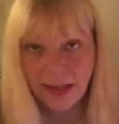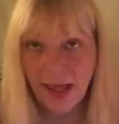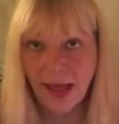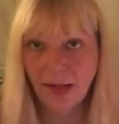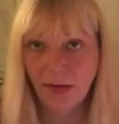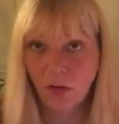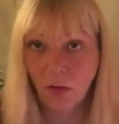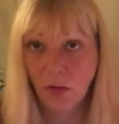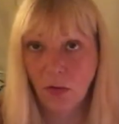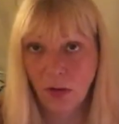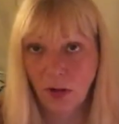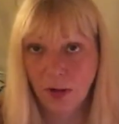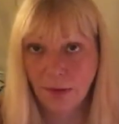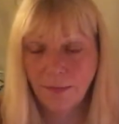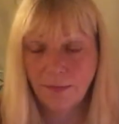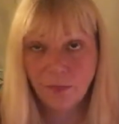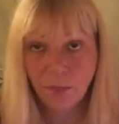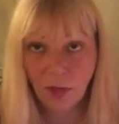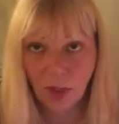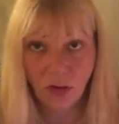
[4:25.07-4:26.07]
that, or
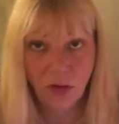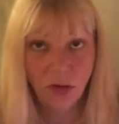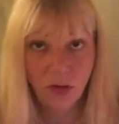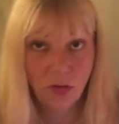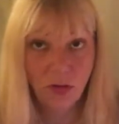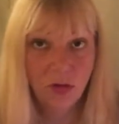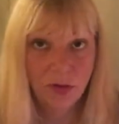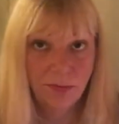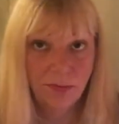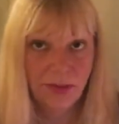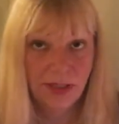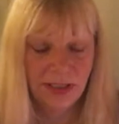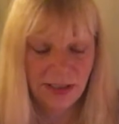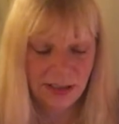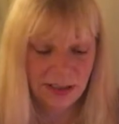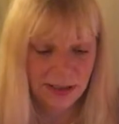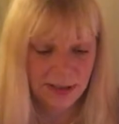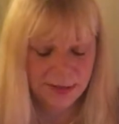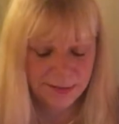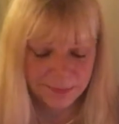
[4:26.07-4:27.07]
you could
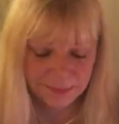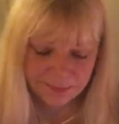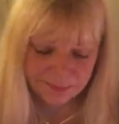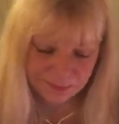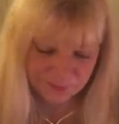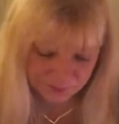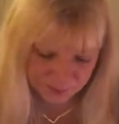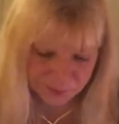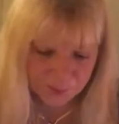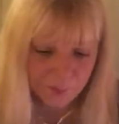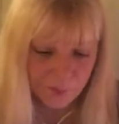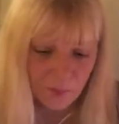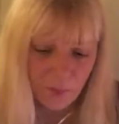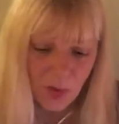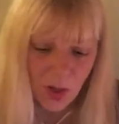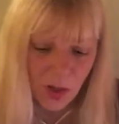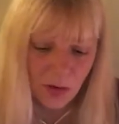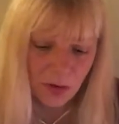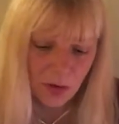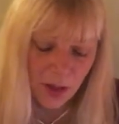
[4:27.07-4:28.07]
be
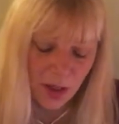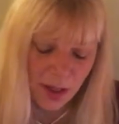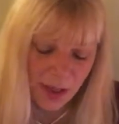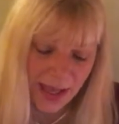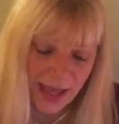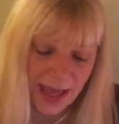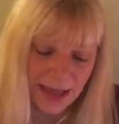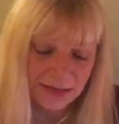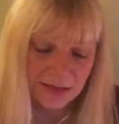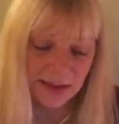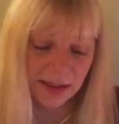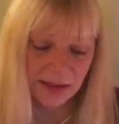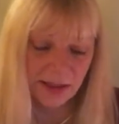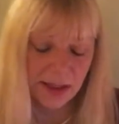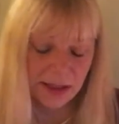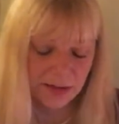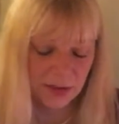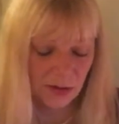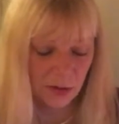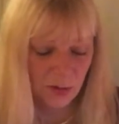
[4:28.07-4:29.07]
acting
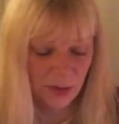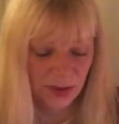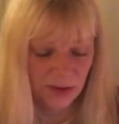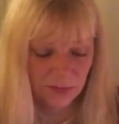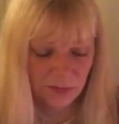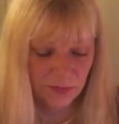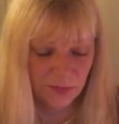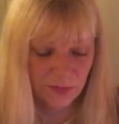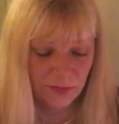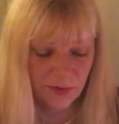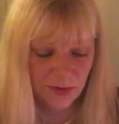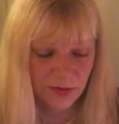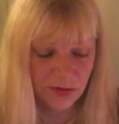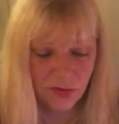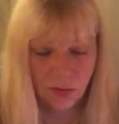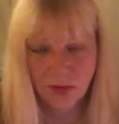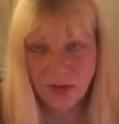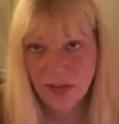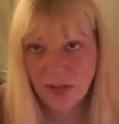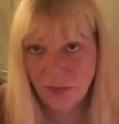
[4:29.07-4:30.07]
like the Queen of
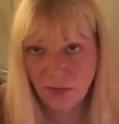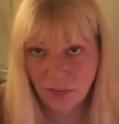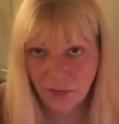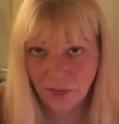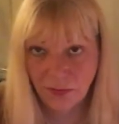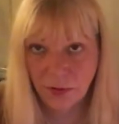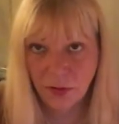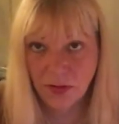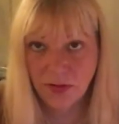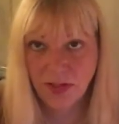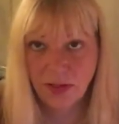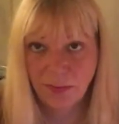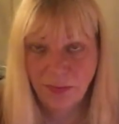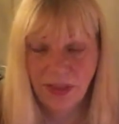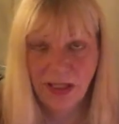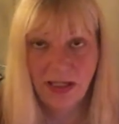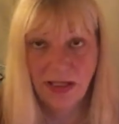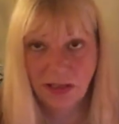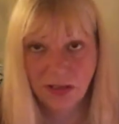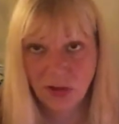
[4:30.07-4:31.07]
Swords in reverse and
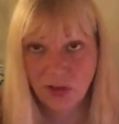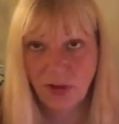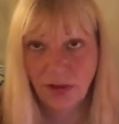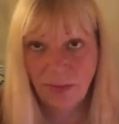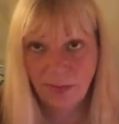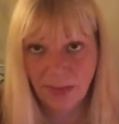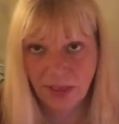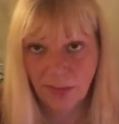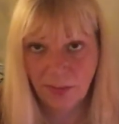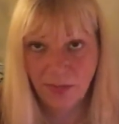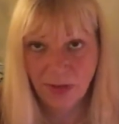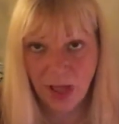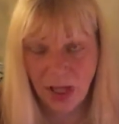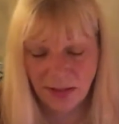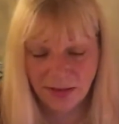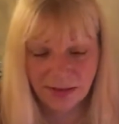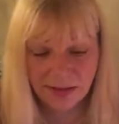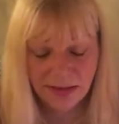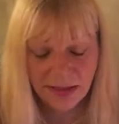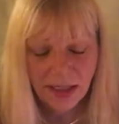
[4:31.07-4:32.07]
being extremely
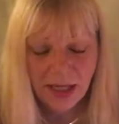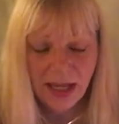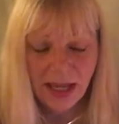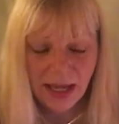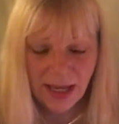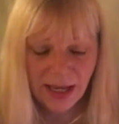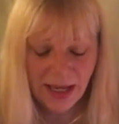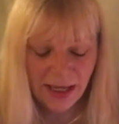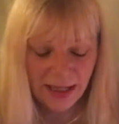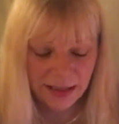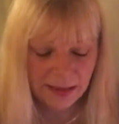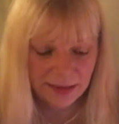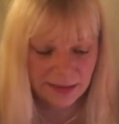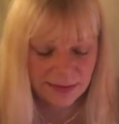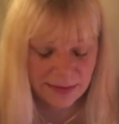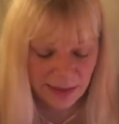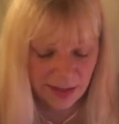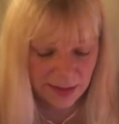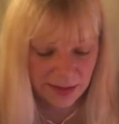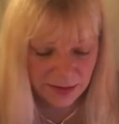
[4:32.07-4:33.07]
blunt
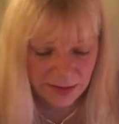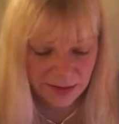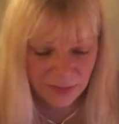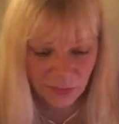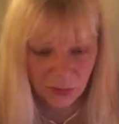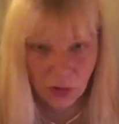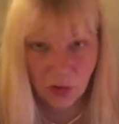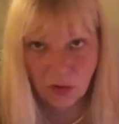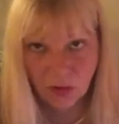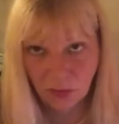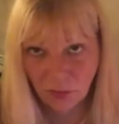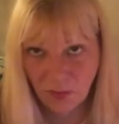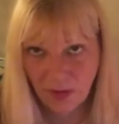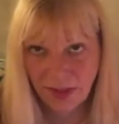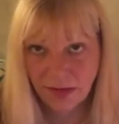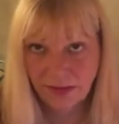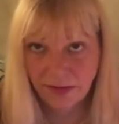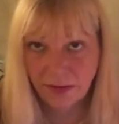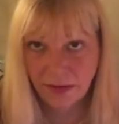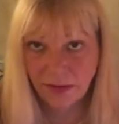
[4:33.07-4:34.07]
and difficult
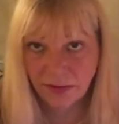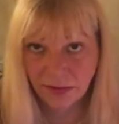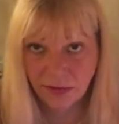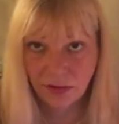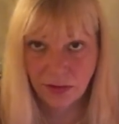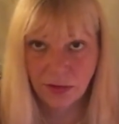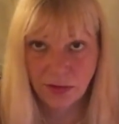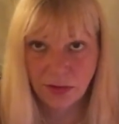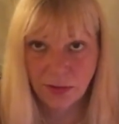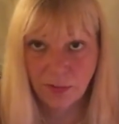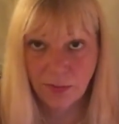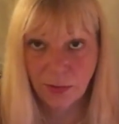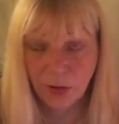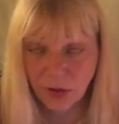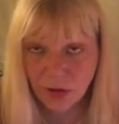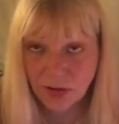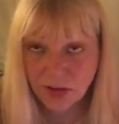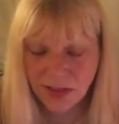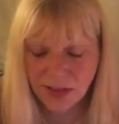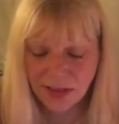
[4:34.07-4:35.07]
with a certain
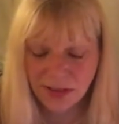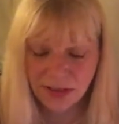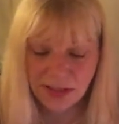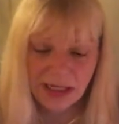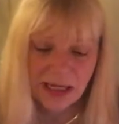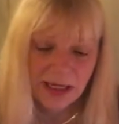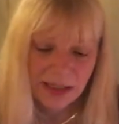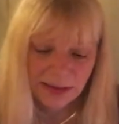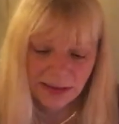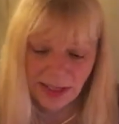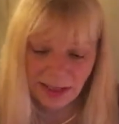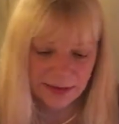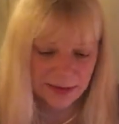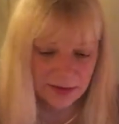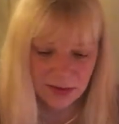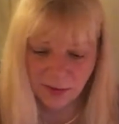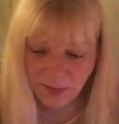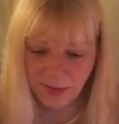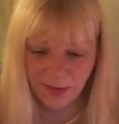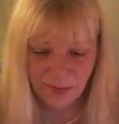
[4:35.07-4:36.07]
person. Now, this
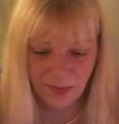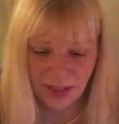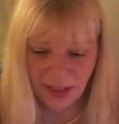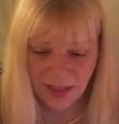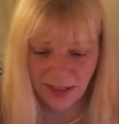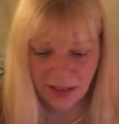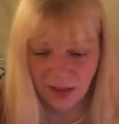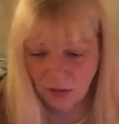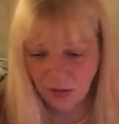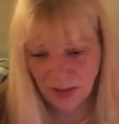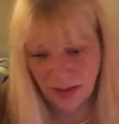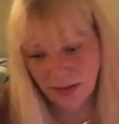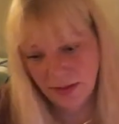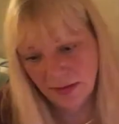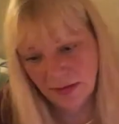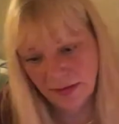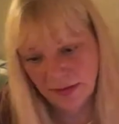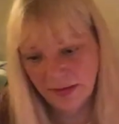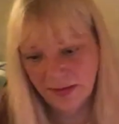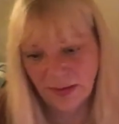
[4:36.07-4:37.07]
could be playing out
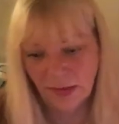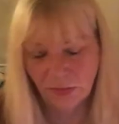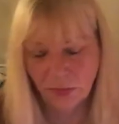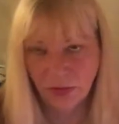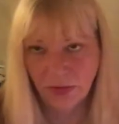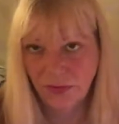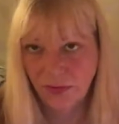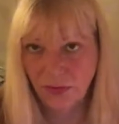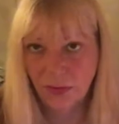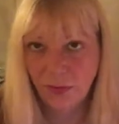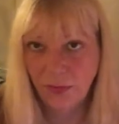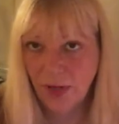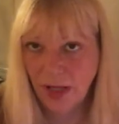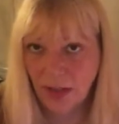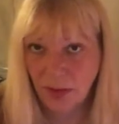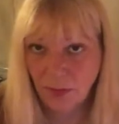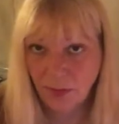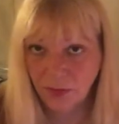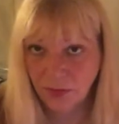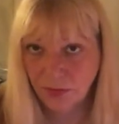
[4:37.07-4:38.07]
in several different
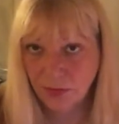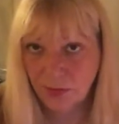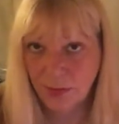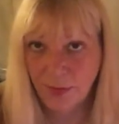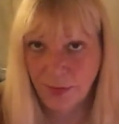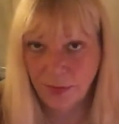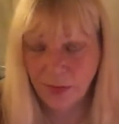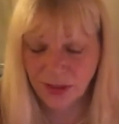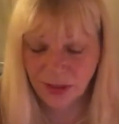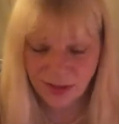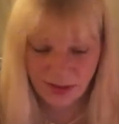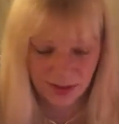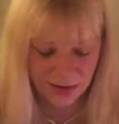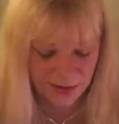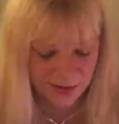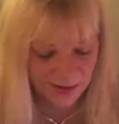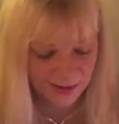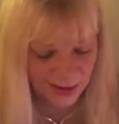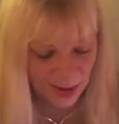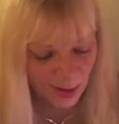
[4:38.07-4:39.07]
realms. Remember, it's
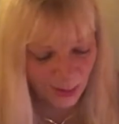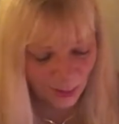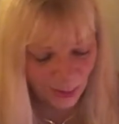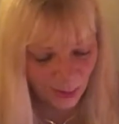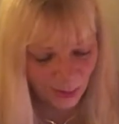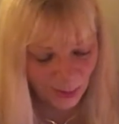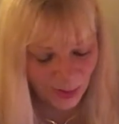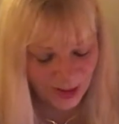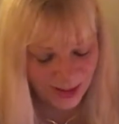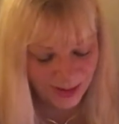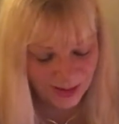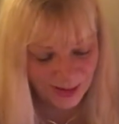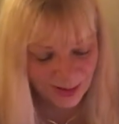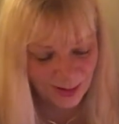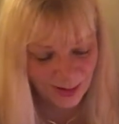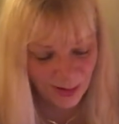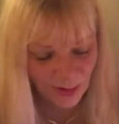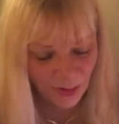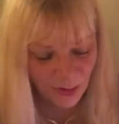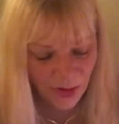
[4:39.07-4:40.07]
just a general read.
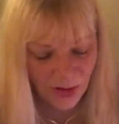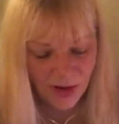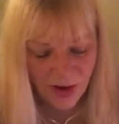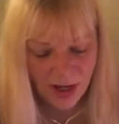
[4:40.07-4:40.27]
So